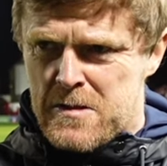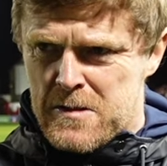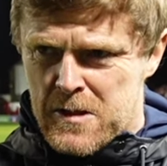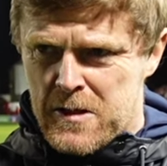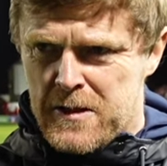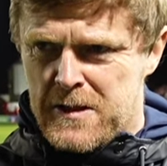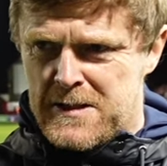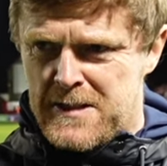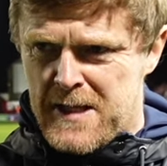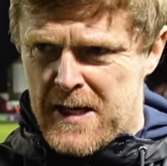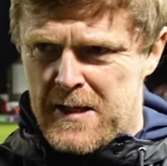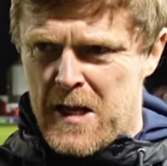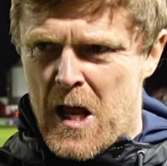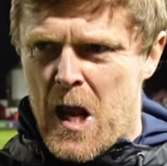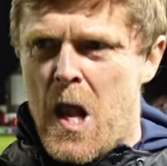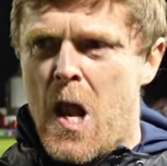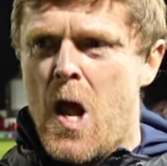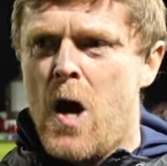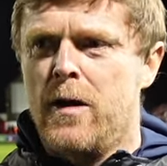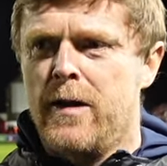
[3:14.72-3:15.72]
like I said, a
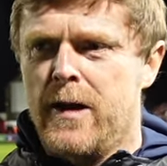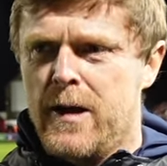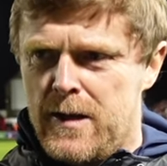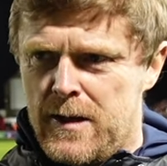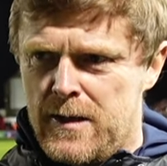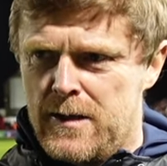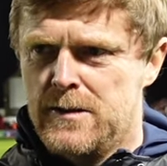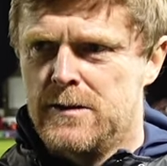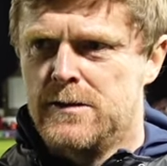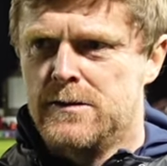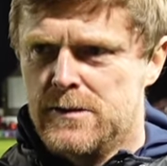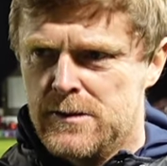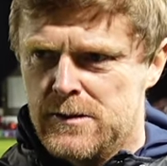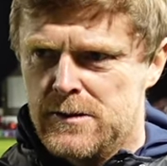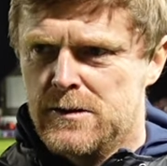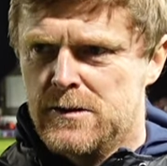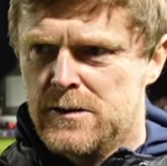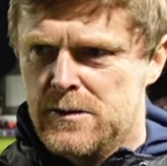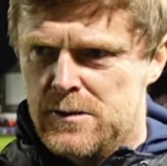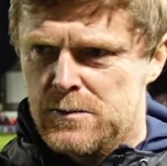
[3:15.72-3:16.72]
lot of
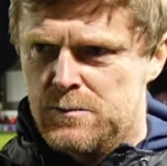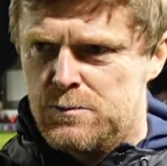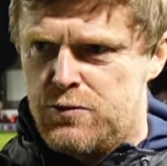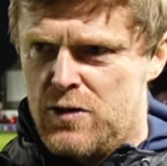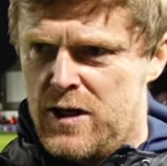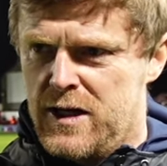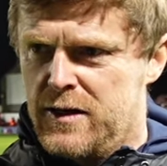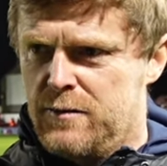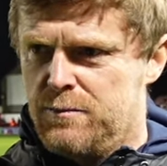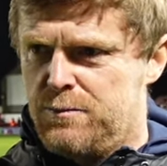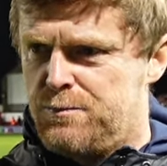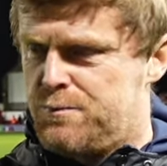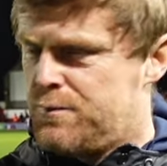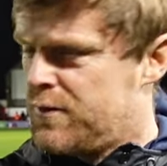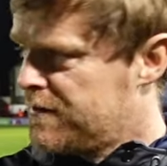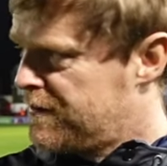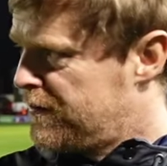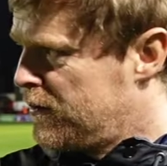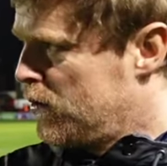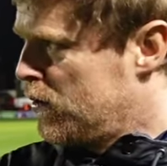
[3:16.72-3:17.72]
brilliant
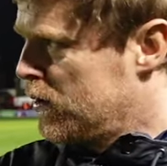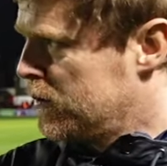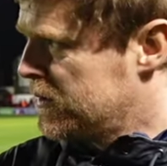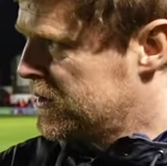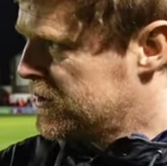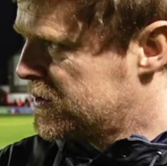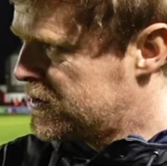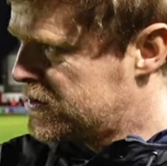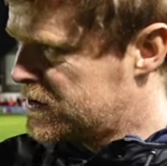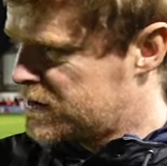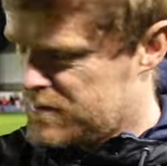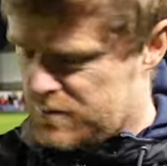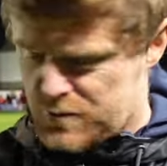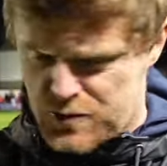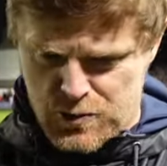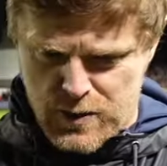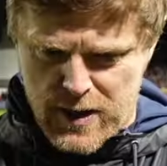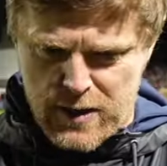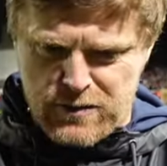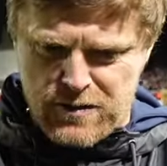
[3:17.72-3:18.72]
performers
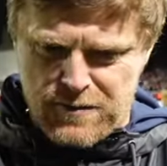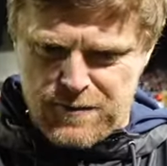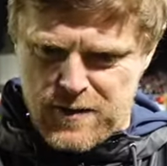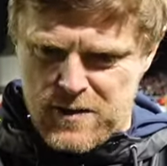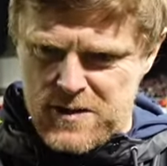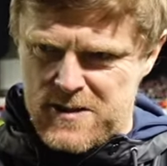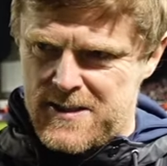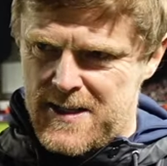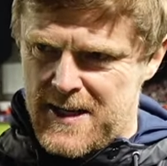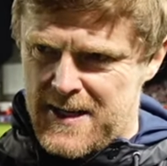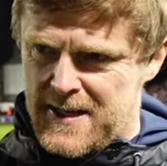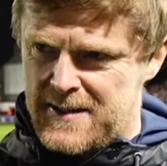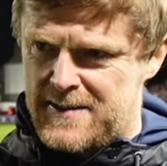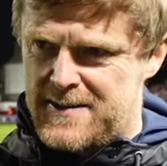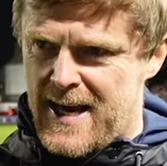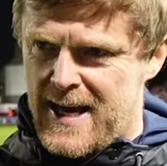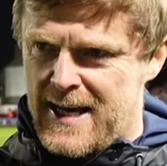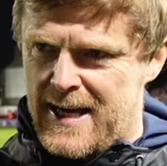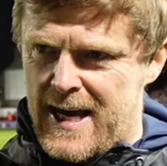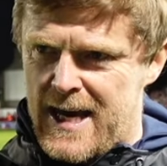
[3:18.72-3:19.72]
throughout the first
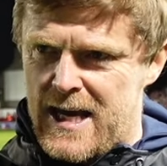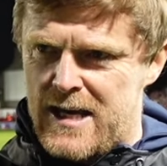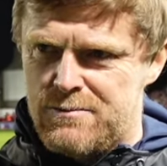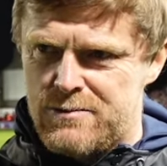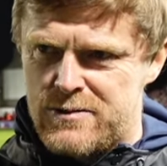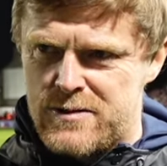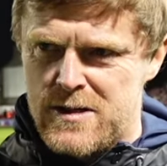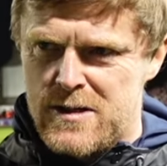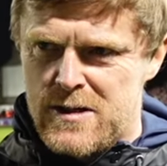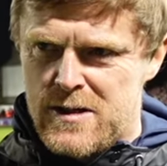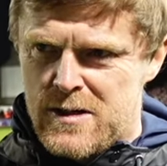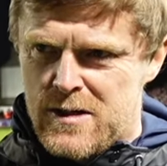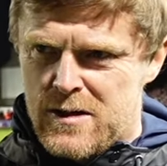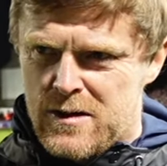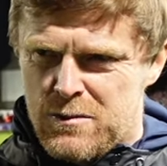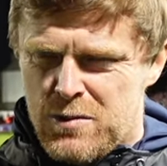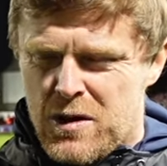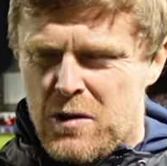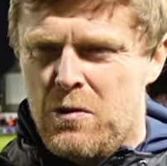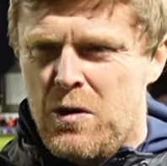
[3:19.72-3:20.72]
10 games,
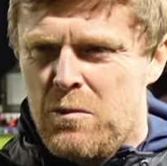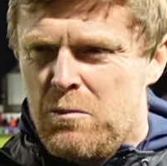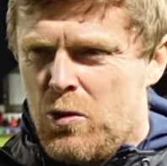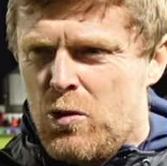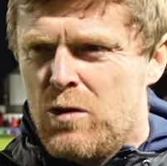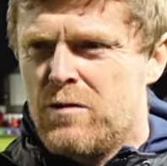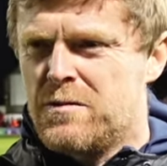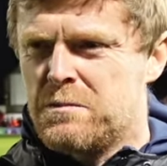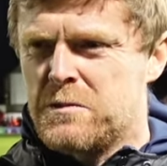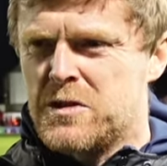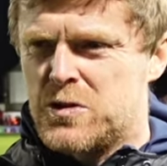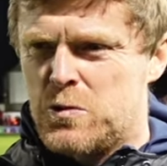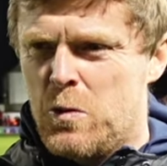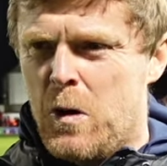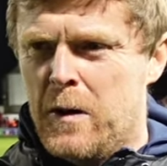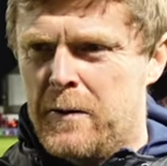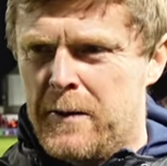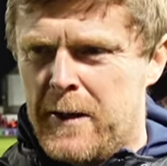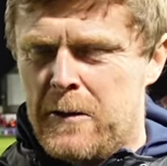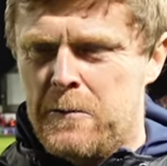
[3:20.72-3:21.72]
but I want more from the
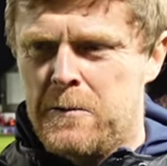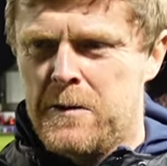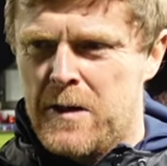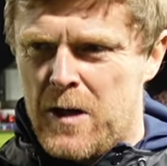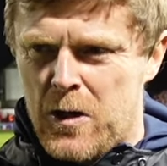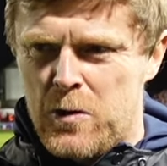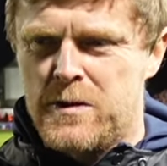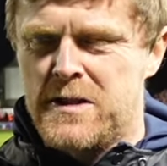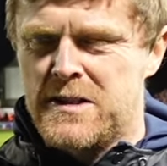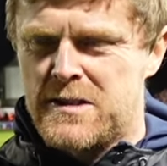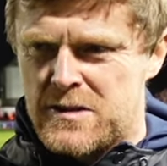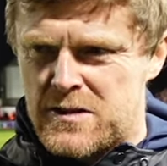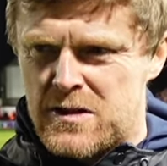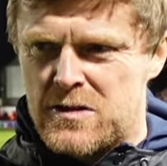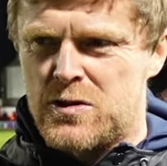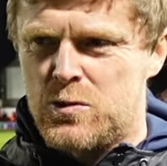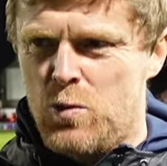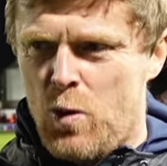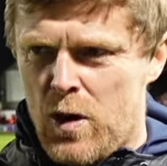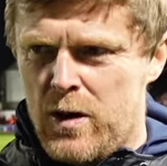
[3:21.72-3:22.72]
squad now. You know, this is a
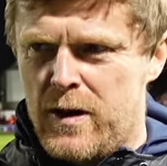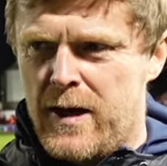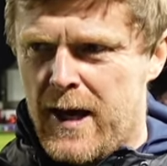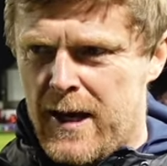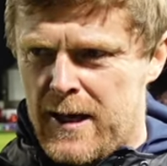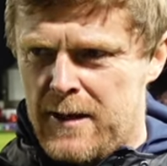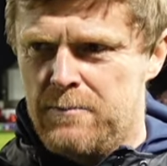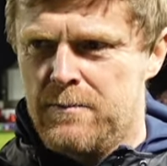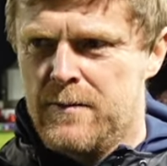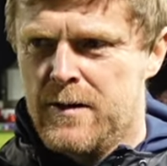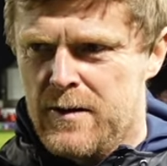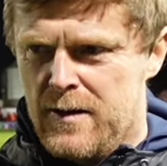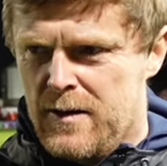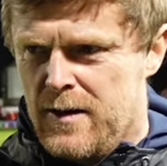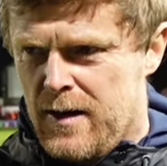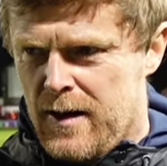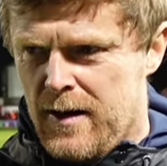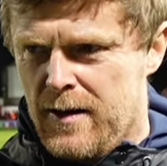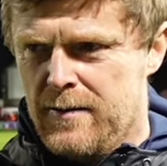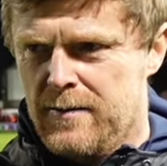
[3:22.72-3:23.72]
squad game,
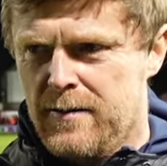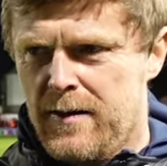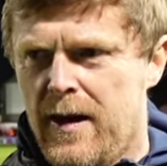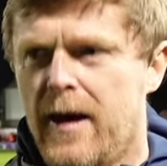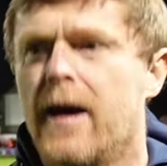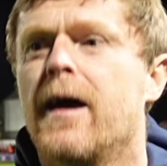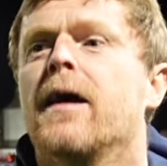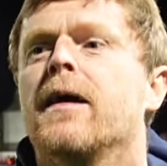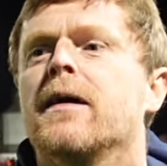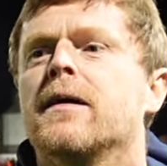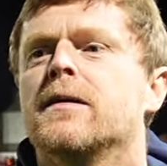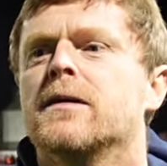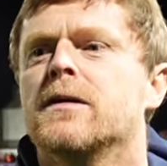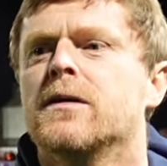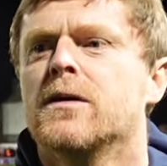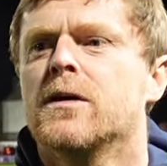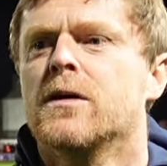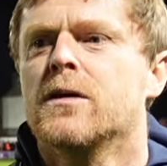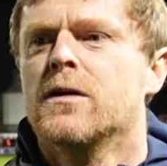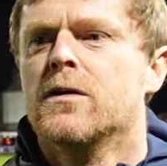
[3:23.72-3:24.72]
and
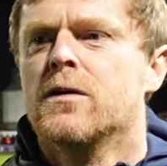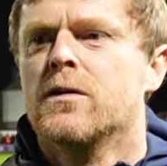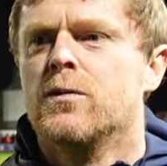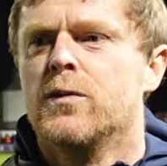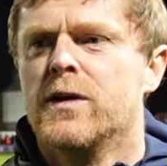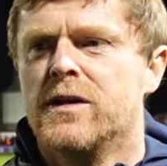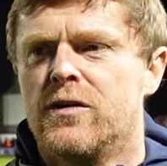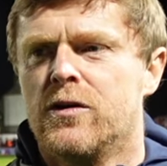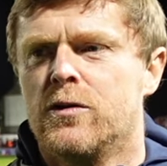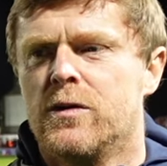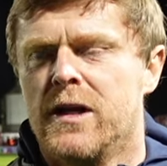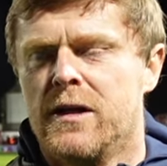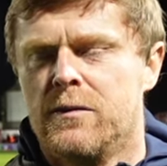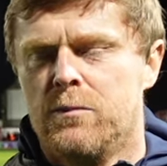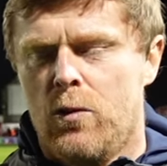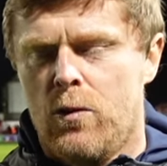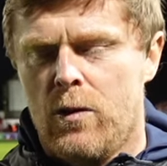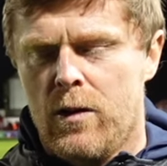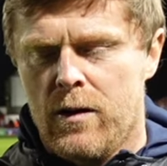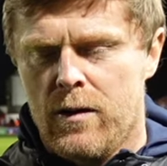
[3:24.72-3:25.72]
we do need
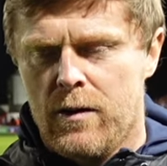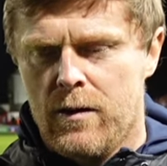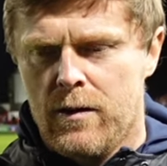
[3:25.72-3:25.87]
more.